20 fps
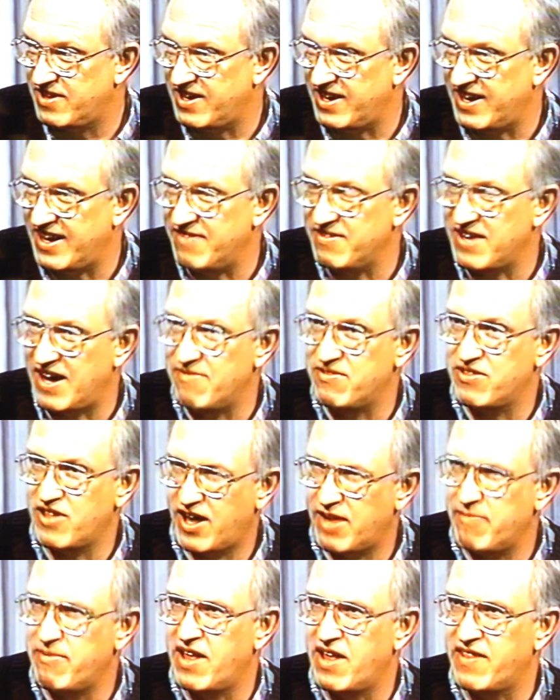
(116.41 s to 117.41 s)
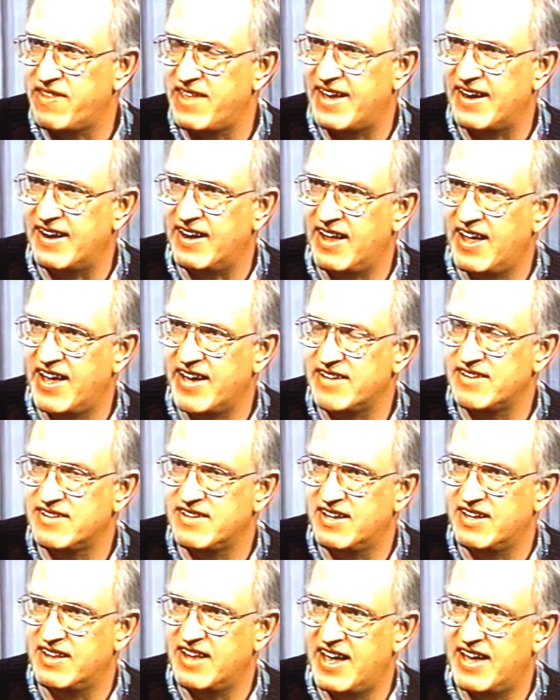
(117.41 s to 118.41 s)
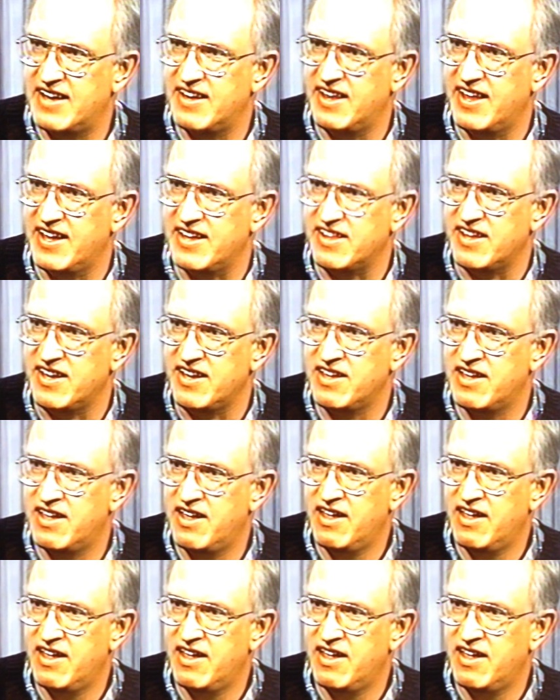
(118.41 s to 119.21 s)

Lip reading: and I've thought about that a lot lately,